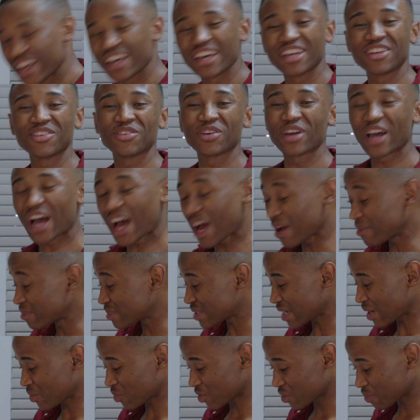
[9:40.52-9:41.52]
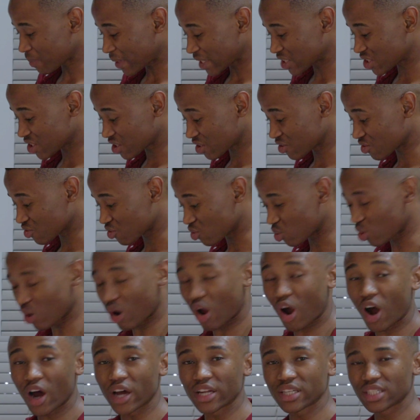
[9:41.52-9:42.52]
Anyway, I'm done with my chicken
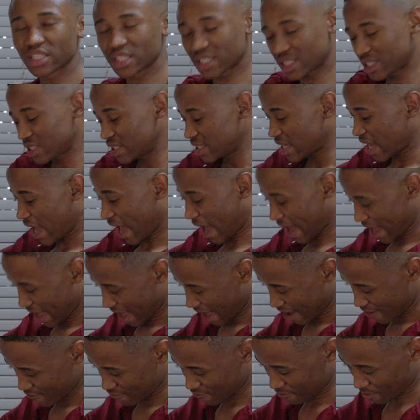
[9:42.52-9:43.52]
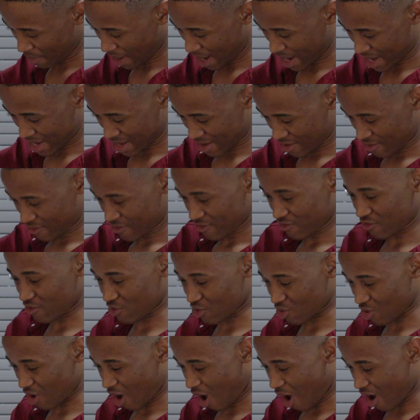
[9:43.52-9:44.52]
roulade. I have my
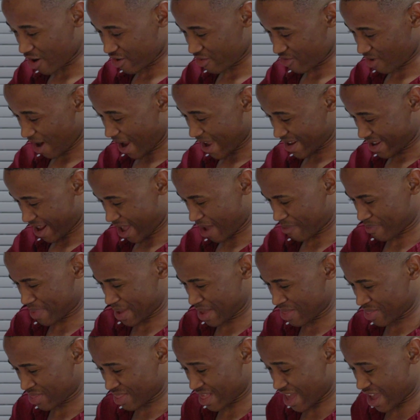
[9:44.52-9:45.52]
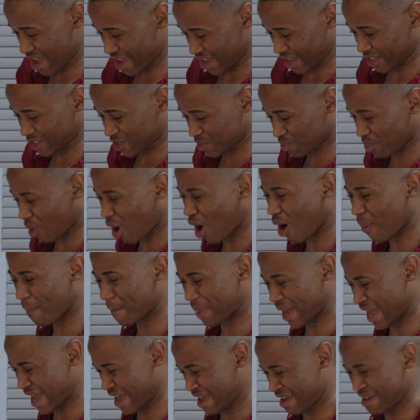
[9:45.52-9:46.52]
roulade right up in there. It's
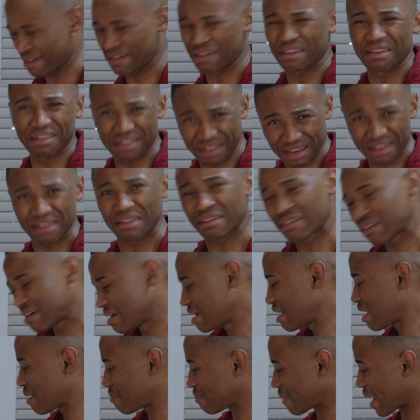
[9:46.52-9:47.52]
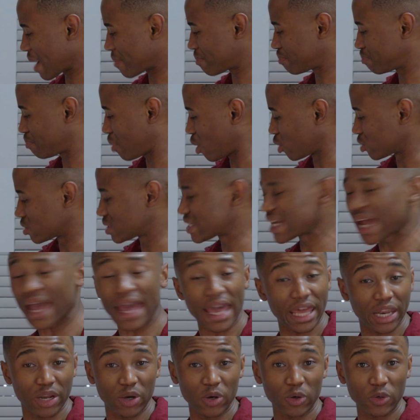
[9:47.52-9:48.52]
popping. My
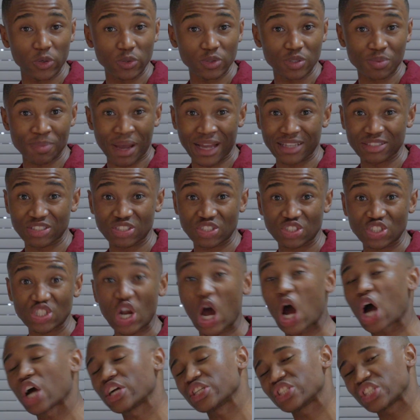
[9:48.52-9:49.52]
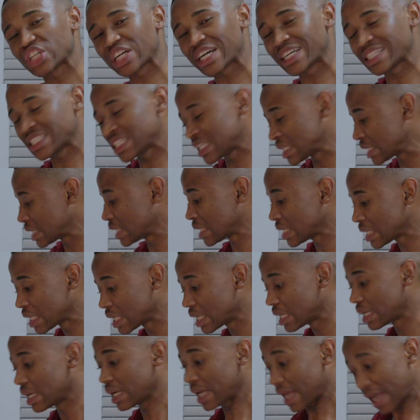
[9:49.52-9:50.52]
potatoes, my starch honey,
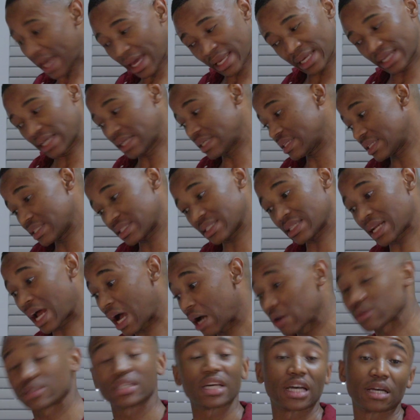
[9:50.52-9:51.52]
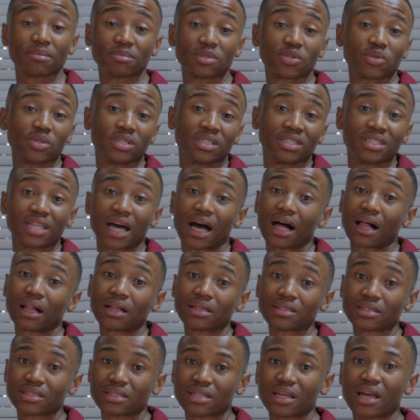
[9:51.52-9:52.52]
and it is now time to
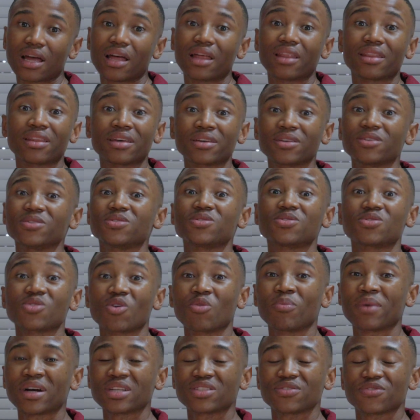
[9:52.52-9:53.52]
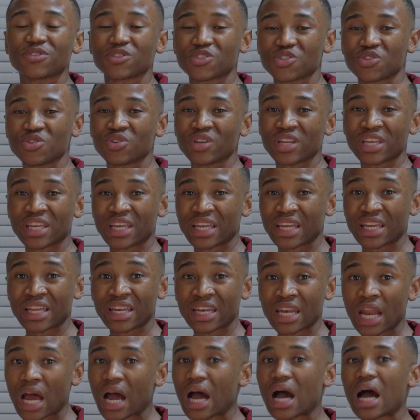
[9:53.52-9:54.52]
indulge. Thank you so much for tuning
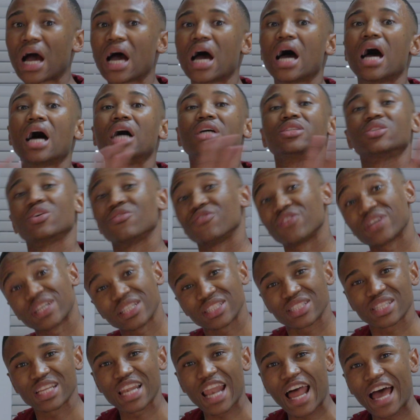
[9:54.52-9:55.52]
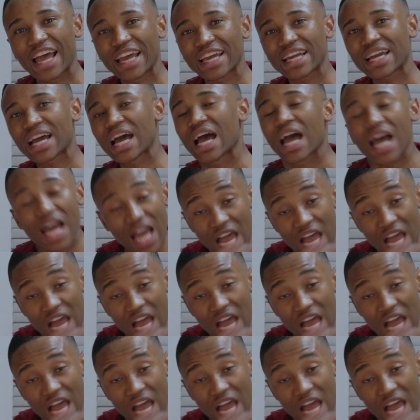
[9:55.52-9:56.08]
in. Don't forget to like,